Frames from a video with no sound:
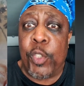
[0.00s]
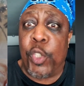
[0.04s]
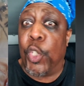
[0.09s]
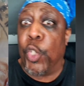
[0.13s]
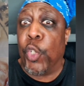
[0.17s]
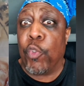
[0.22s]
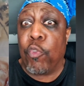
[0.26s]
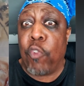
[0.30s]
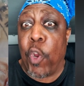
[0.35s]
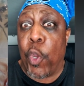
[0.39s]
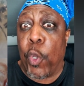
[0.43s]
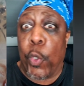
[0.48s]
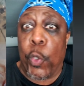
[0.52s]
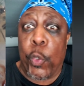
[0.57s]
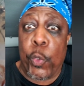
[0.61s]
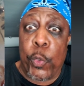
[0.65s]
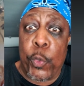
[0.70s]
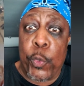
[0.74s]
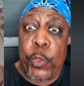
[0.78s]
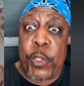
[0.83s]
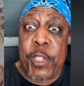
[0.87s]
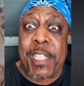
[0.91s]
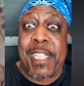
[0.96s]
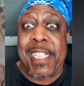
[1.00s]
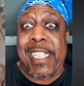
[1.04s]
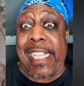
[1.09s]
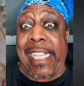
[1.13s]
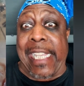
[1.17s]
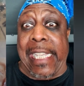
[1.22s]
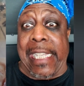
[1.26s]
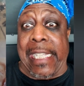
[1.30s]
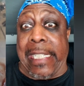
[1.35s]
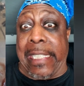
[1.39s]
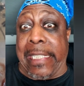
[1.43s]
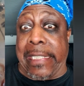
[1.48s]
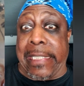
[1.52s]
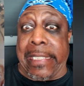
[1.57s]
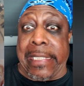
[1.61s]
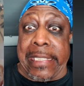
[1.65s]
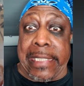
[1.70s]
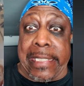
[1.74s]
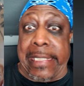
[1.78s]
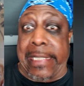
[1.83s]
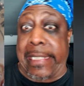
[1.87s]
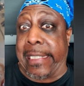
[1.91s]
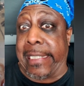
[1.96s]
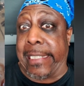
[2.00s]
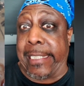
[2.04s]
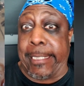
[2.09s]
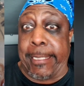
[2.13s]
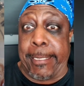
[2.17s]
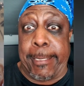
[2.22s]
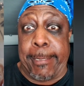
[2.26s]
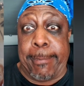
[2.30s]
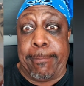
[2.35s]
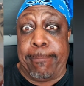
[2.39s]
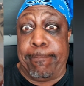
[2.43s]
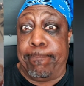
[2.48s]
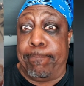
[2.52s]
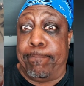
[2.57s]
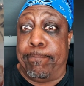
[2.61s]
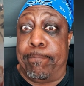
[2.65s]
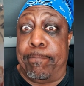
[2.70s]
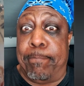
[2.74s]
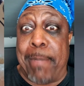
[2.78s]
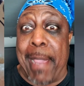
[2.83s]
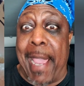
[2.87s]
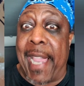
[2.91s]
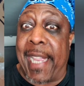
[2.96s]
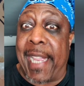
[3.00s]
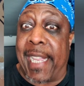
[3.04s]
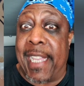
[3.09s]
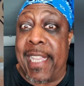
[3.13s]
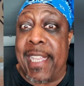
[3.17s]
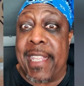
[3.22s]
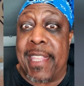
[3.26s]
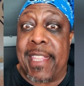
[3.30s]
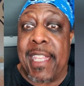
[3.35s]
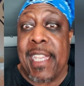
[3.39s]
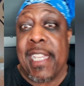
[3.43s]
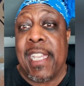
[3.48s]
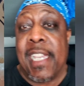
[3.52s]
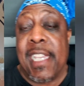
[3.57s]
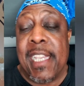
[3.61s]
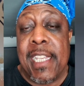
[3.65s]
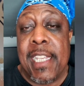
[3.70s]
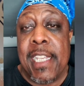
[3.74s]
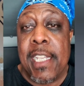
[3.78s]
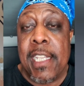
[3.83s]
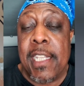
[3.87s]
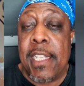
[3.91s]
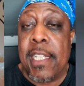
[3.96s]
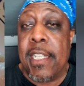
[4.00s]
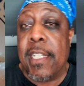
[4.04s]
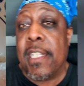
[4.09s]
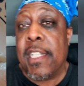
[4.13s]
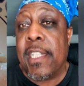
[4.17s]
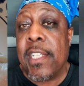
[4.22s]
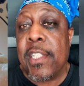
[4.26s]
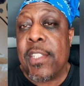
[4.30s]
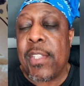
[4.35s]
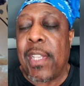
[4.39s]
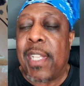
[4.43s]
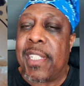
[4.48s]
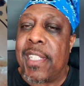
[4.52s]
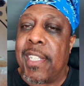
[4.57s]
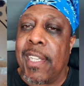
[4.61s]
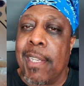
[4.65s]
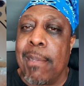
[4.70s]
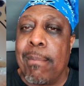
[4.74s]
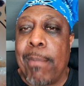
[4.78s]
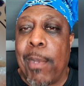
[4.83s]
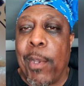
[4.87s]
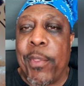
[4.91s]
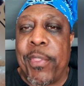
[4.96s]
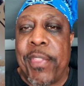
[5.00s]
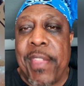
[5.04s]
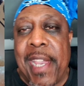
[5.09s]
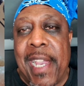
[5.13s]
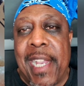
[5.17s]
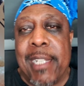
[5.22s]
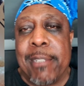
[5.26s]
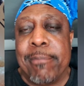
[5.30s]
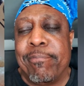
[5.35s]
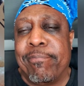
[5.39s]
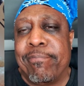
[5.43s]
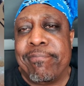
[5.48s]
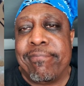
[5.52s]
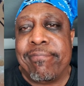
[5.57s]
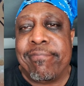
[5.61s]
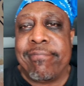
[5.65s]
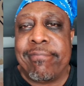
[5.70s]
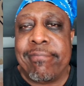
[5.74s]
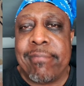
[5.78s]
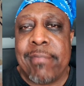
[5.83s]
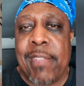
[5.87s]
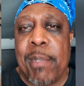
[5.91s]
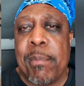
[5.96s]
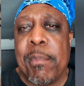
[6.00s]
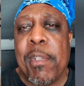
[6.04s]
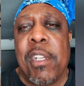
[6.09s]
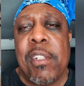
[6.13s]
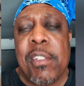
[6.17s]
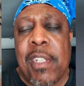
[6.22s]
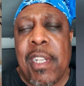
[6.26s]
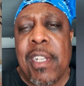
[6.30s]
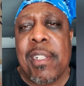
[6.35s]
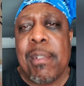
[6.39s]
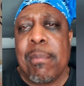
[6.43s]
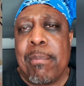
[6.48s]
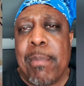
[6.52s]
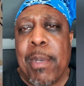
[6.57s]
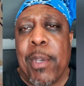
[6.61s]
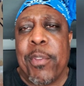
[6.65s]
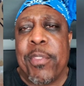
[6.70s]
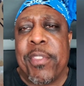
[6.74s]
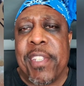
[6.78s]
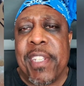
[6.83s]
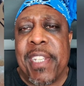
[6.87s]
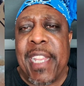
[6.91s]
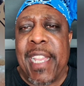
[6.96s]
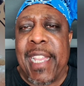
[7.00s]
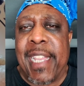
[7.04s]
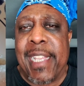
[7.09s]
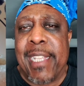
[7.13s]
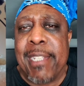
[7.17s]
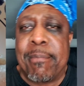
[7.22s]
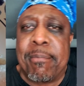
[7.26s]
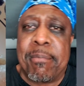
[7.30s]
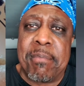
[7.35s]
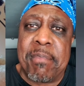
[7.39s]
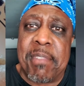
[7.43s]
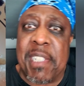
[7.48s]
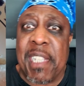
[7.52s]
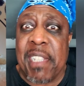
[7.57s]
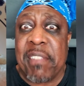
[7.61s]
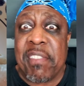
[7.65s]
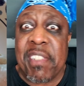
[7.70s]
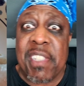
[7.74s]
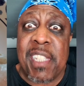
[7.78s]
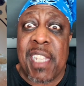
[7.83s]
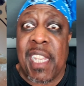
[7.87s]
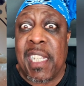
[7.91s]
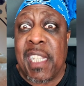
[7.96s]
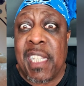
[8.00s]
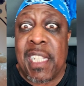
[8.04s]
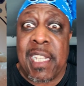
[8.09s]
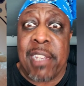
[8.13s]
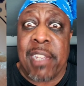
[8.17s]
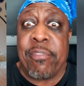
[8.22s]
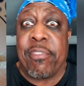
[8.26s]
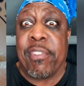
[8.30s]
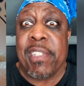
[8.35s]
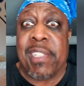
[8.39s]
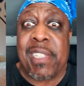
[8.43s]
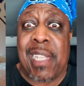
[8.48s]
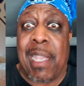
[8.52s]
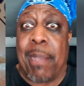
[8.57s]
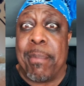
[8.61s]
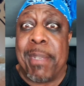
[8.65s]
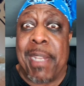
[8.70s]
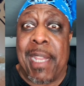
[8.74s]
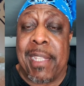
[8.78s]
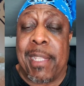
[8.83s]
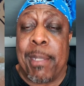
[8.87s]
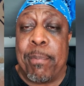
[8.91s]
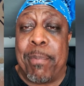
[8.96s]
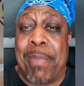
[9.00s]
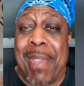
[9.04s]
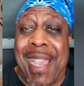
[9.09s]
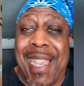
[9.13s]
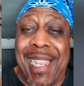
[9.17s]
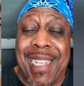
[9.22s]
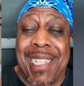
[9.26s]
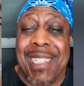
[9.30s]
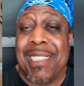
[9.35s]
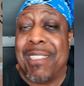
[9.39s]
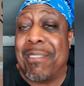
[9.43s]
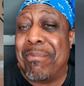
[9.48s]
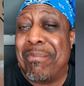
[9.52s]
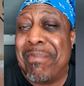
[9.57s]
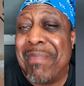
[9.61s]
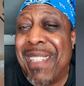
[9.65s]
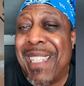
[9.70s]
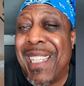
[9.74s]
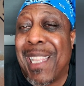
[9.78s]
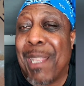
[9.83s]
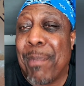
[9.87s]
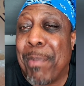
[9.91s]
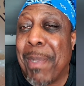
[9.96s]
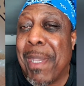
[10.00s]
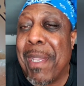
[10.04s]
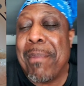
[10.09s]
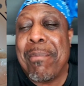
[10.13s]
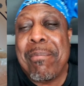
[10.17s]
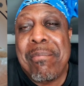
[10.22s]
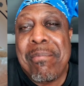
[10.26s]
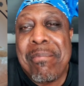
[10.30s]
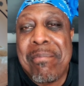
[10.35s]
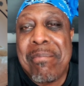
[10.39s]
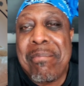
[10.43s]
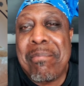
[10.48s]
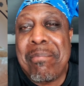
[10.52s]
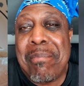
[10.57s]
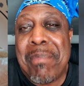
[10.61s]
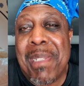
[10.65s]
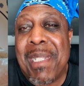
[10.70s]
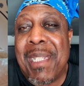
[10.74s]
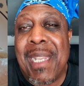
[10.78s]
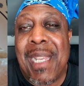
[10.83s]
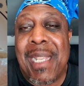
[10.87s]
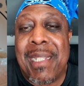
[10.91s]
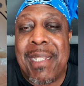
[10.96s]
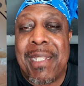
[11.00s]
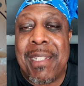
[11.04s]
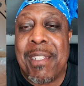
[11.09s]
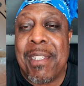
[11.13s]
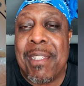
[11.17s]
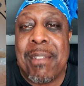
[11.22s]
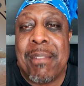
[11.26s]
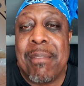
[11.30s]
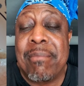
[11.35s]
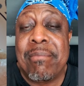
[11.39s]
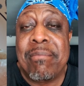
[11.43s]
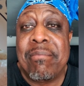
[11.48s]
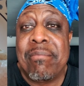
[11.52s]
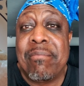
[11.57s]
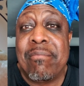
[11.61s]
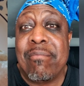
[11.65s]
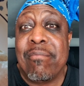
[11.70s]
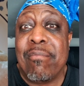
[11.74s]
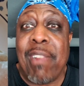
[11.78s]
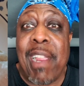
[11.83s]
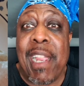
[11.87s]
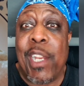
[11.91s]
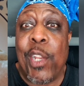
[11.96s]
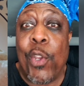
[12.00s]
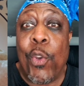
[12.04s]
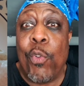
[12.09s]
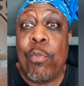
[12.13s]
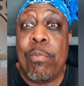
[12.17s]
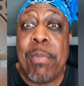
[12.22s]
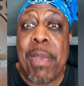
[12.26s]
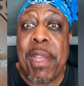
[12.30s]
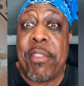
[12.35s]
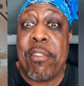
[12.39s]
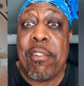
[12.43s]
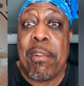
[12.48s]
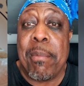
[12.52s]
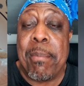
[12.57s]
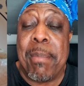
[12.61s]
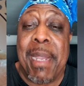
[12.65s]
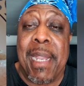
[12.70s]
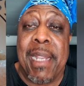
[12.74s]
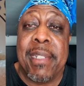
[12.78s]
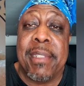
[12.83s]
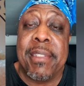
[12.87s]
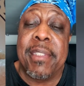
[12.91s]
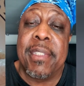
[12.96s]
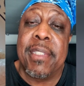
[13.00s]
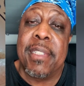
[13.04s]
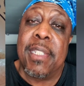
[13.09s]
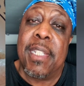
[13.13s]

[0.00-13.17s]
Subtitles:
Duro Seal baggy thingy. So I took them both out. I'm gonna cook them both today. See if there's any difference coming out the package. A little bit, but nothing to write home mother about.